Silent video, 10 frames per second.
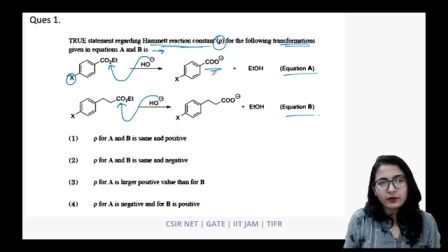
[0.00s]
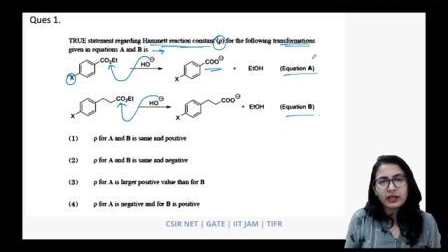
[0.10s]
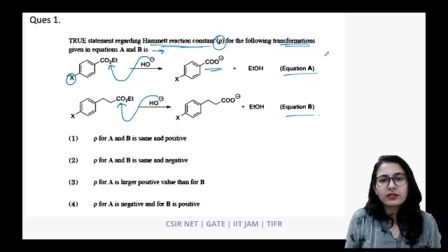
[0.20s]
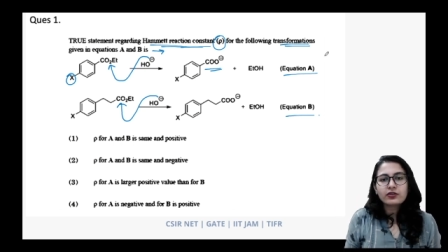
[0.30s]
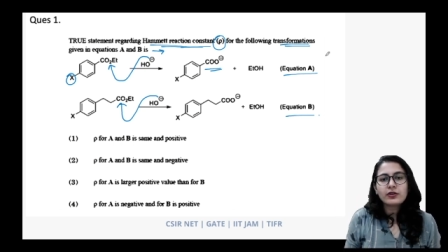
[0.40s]

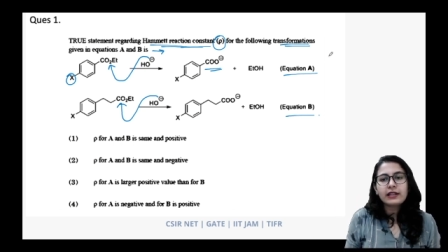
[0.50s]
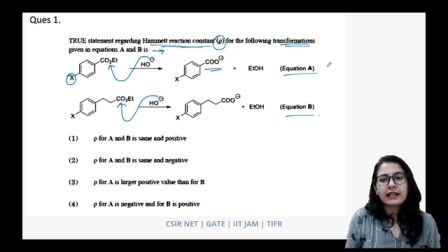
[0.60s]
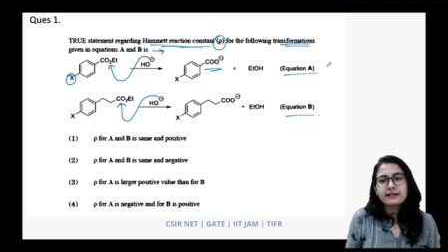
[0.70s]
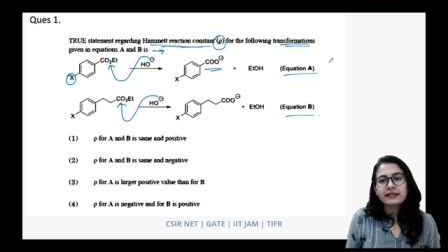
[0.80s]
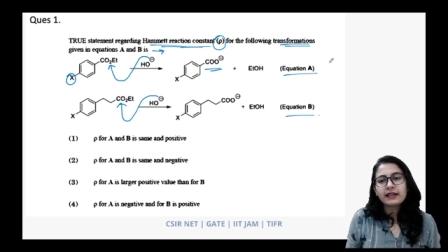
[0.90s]
Okay, so
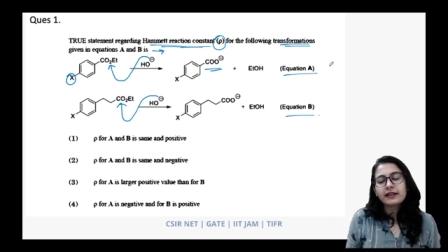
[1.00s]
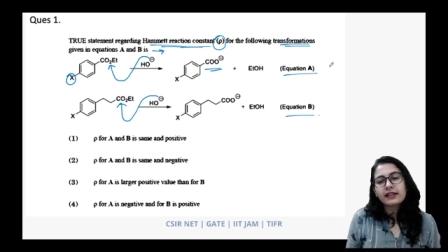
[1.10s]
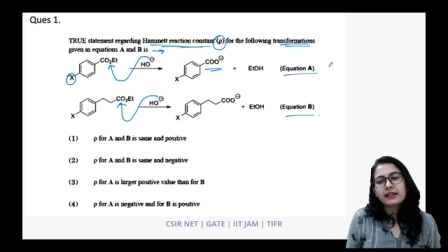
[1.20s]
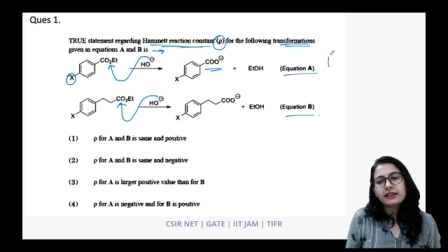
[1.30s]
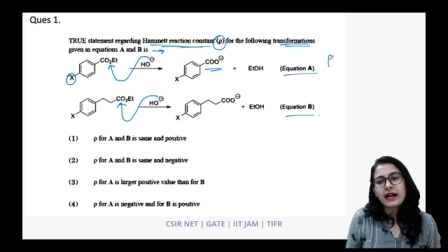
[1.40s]
let's say
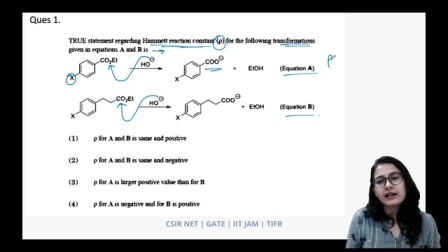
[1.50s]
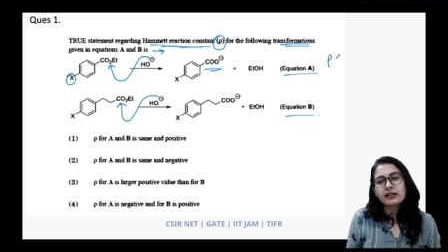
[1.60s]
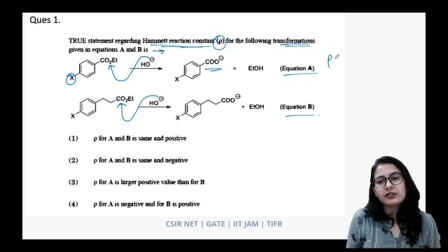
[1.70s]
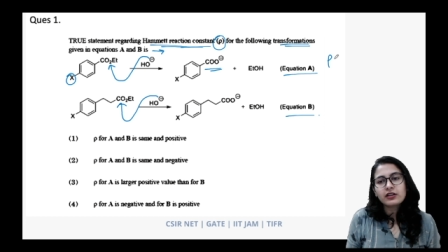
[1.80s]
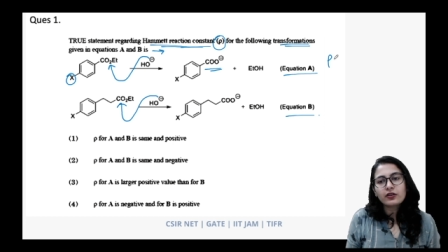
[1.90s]
that
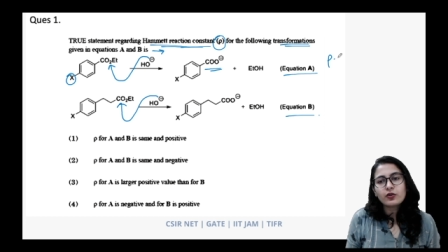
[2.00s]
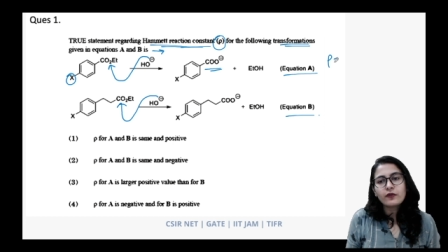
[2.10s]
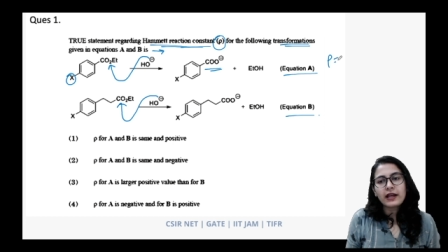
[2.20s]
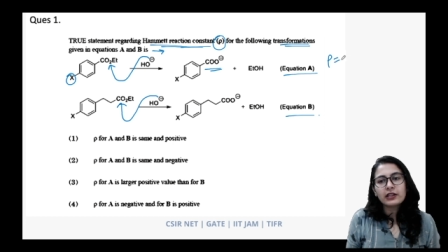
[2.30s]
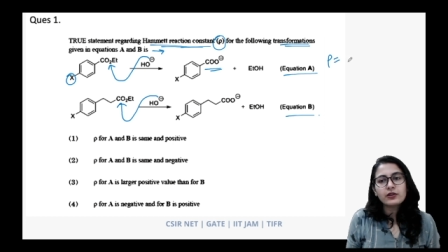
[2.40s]
the rho
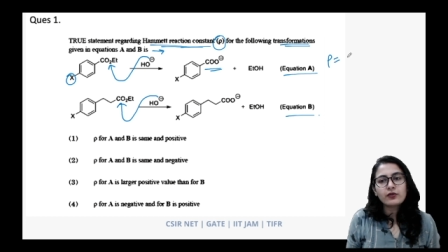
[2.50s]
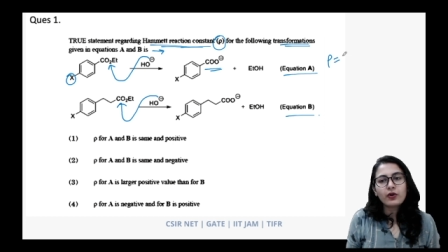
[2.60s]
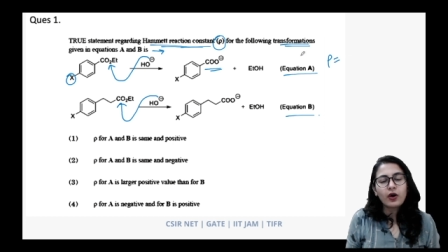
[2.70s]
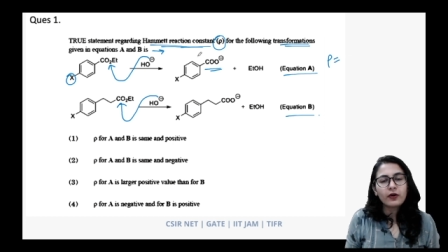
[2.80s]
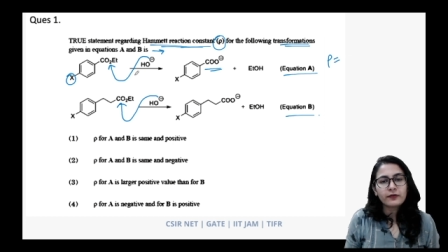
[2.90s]
value
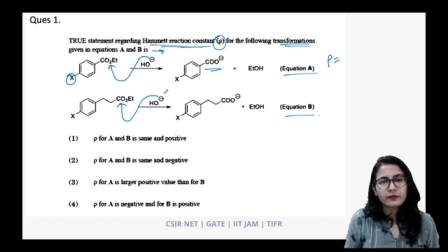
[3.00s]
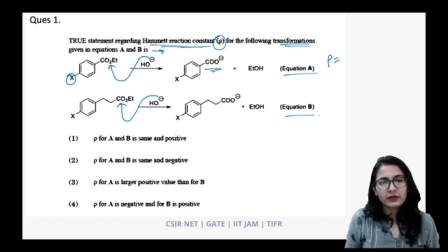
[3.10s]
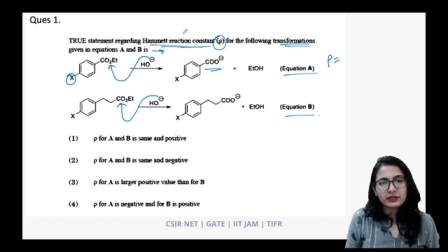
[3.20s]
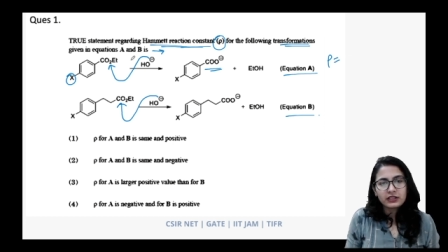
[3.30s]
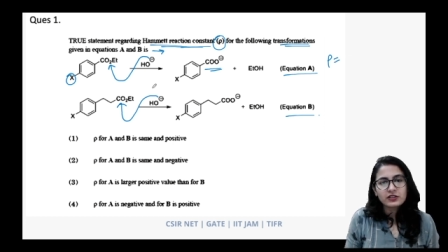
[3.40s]
of
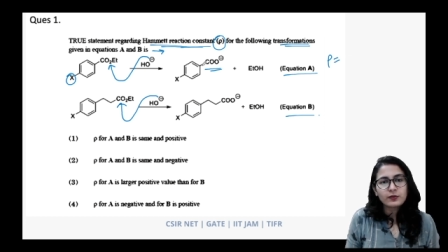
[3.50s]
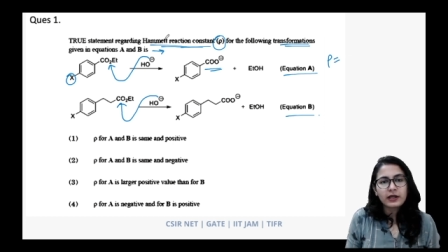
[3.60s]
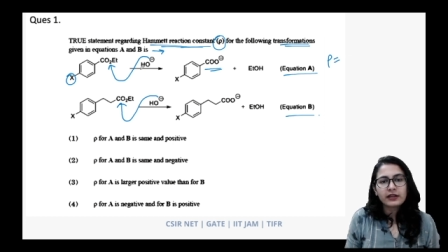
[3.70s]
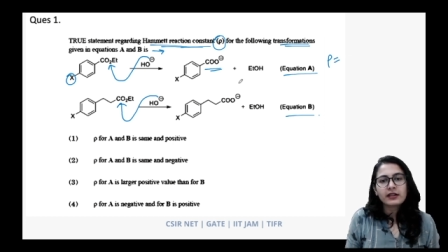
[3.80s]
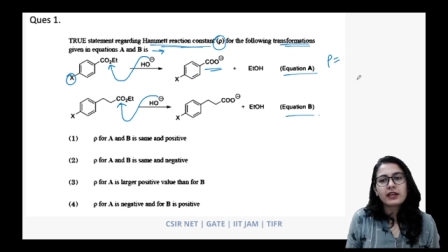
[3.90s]
this
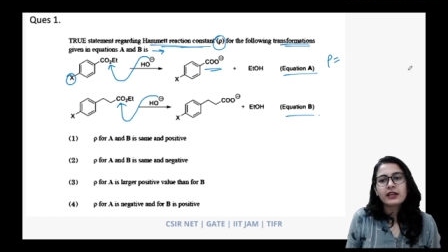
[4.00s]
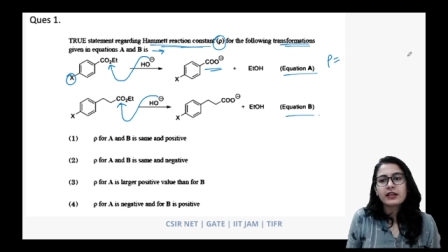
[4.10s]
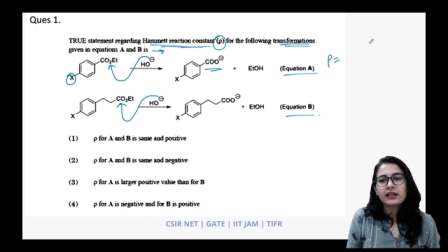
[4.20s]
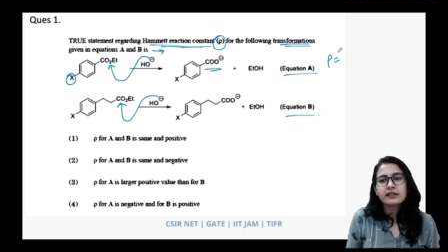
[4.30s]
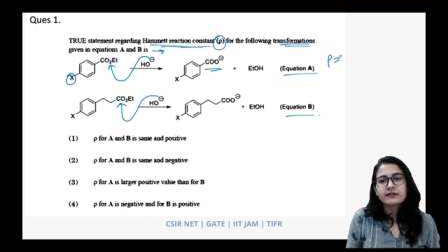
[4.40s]
one
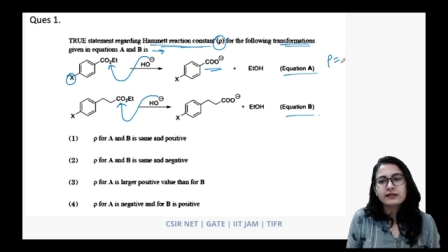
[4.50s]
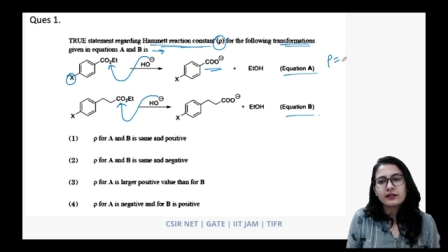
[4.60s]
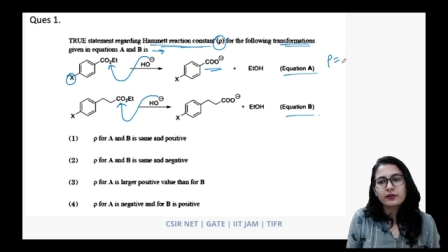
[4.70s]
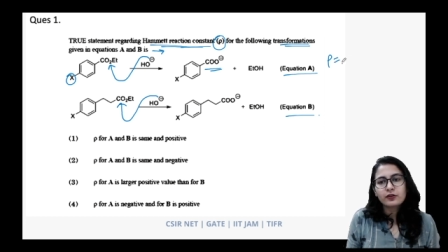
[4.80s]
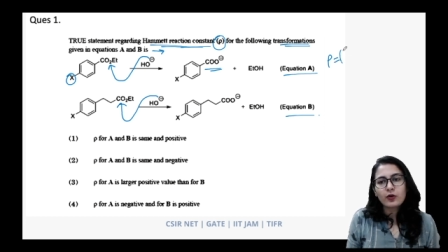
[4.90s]
is
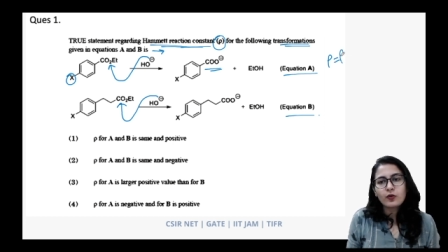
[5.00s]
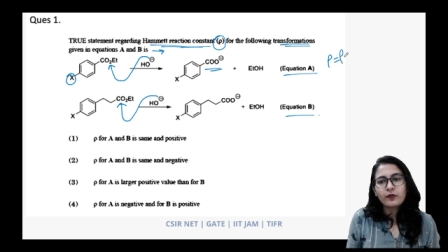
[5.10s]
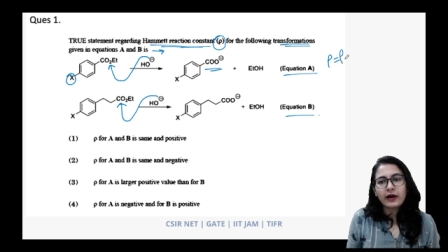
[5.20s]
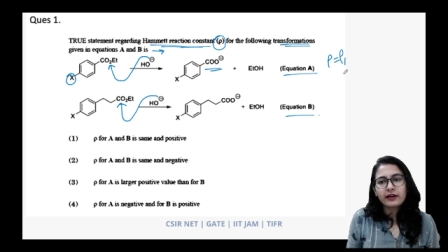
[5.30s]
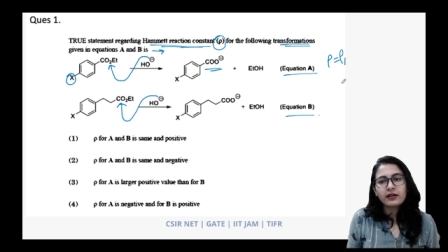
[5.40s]
rho
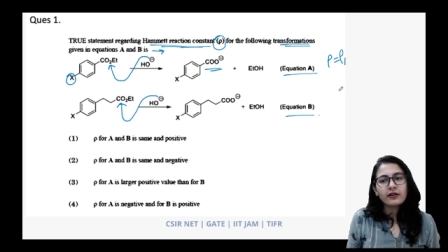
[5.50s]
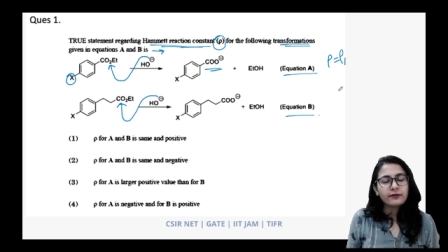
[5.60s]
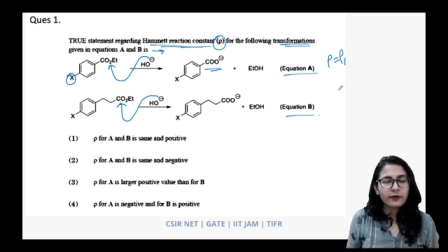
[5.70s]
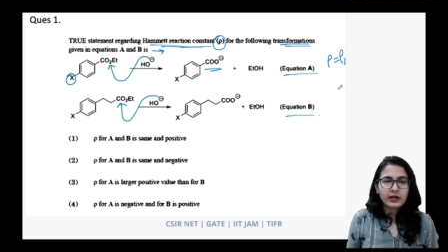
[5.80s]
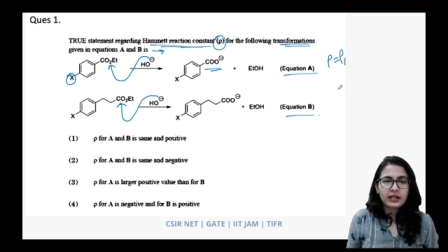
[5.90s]
one,
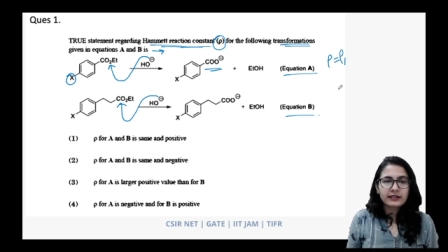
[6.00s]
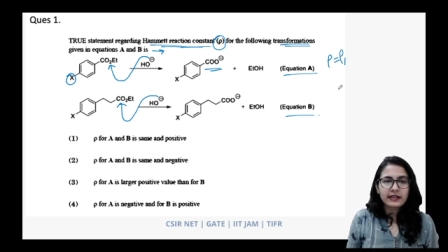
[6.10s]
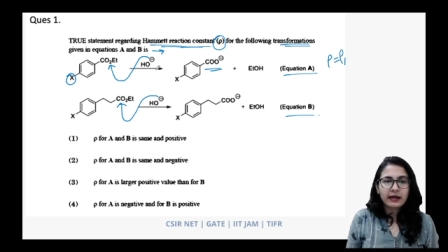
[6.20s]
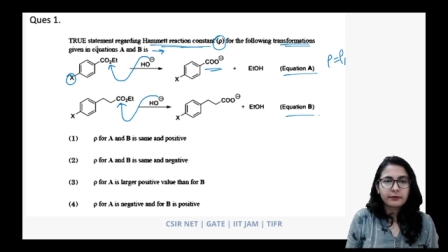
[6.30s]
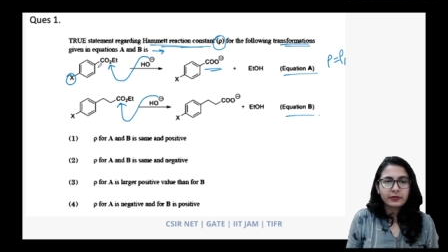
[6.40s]
for
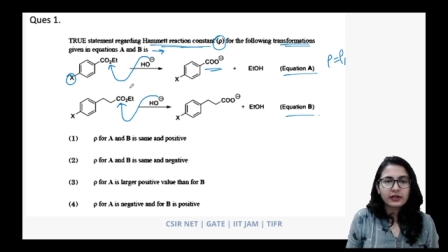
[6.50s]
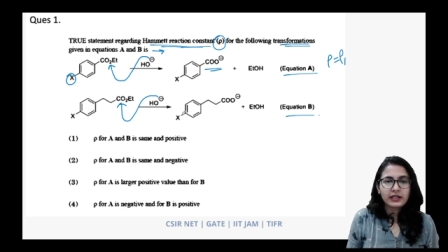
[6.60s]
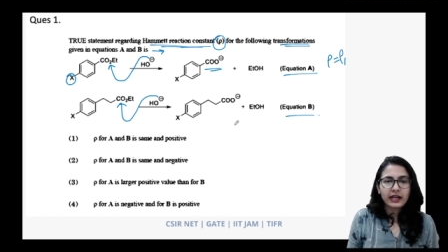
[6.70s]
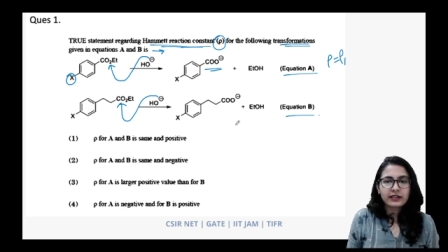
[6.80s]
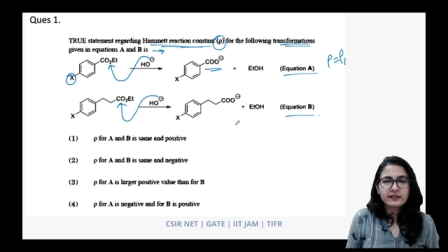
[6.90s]
example,
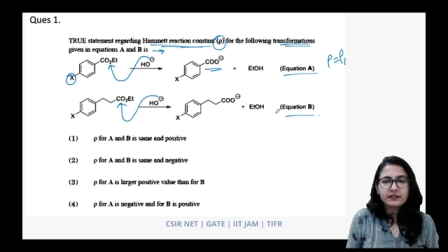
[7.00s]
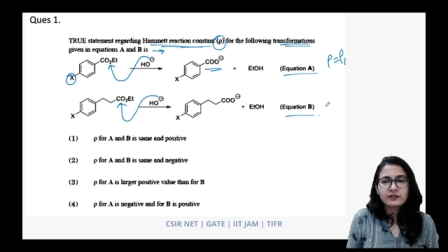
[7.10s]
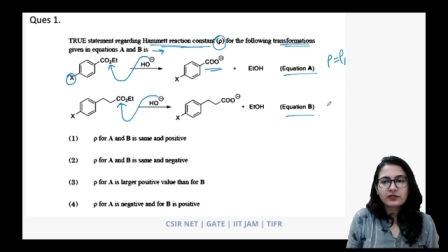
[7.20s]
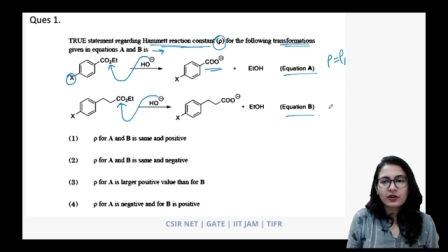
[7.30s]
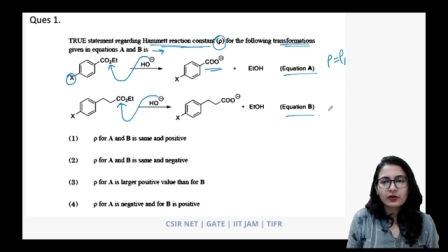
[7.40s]
and this
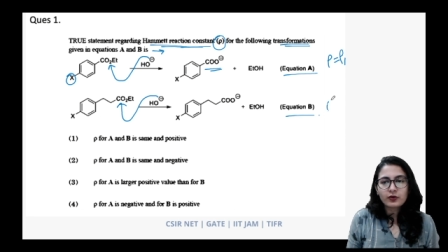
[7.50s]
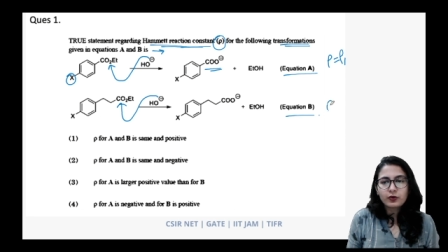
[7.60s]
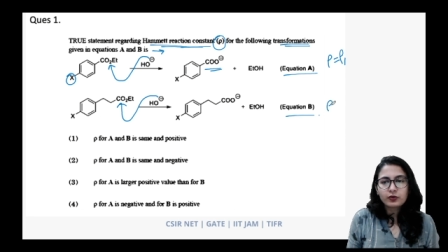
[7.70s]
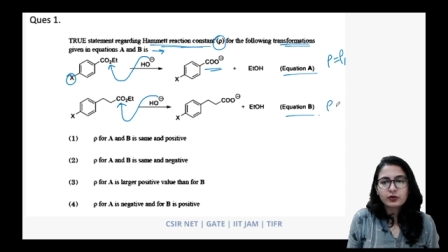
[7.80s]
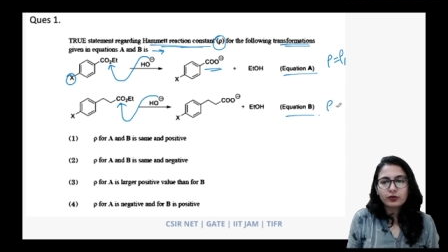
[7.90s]
is
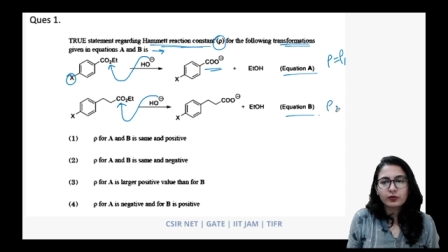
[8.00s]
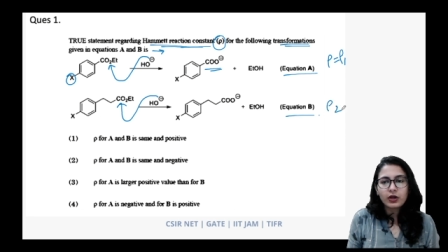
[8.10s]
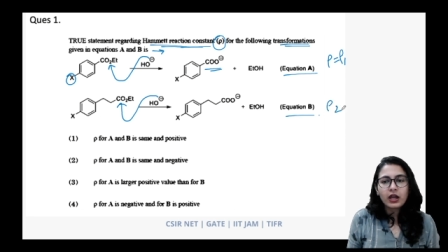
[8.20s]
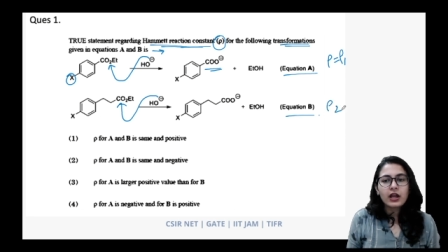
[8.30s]
rho two.